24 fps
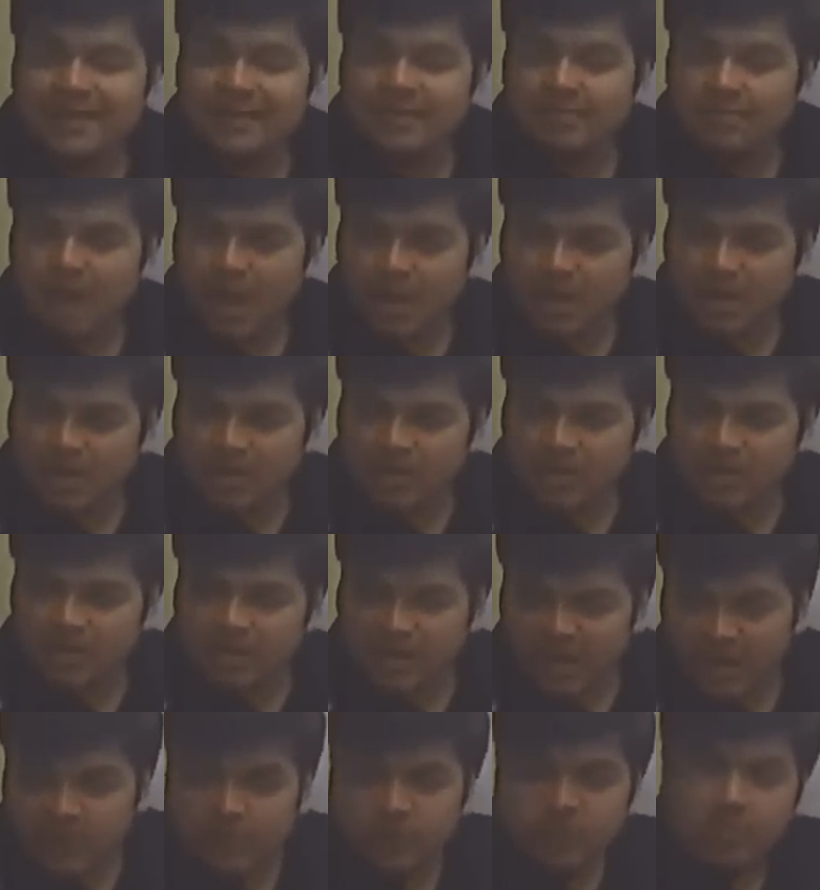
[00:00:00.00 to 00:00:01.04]
the market.
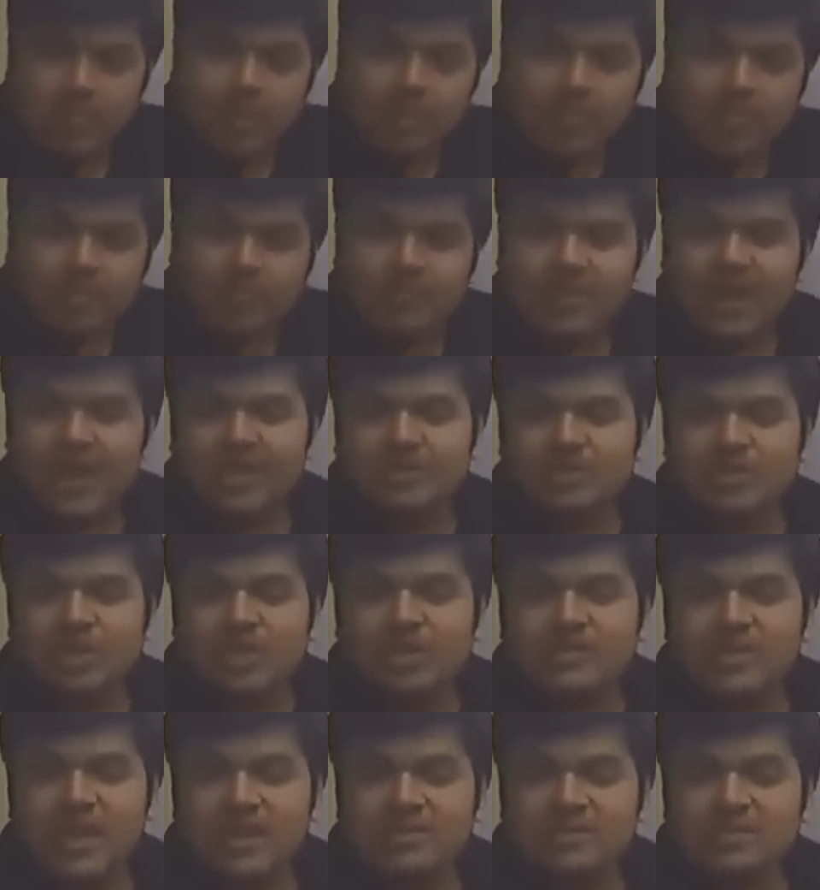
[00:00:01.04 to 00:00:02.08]
If you remember financial
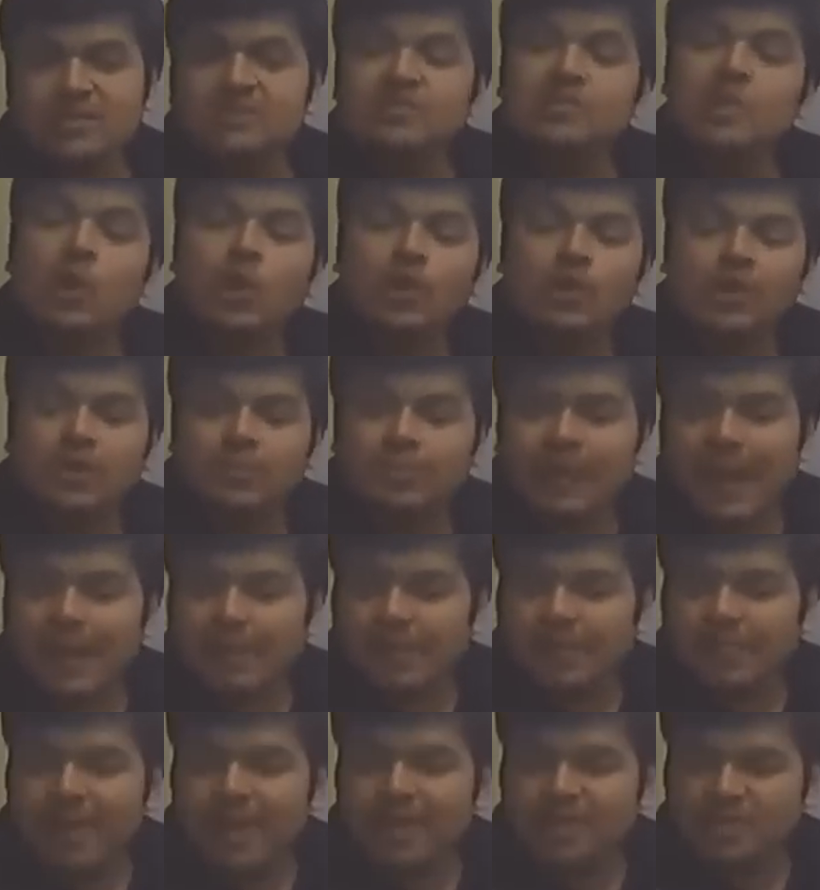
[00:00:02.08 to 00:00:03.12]
disasters, long-term capital
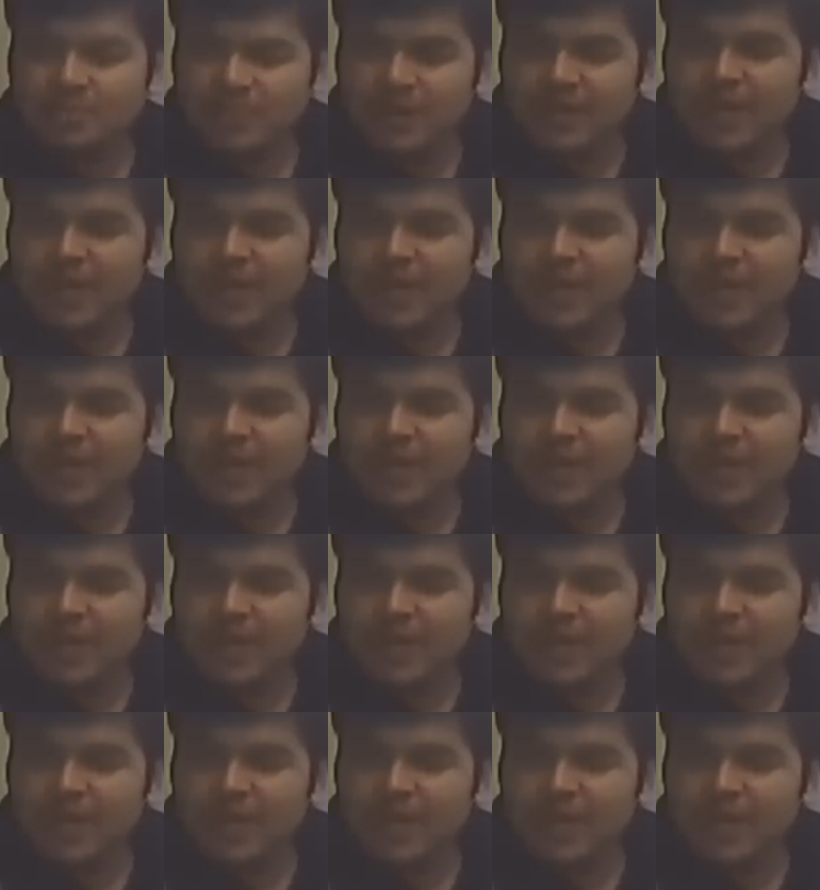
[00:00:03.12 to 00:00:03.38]
management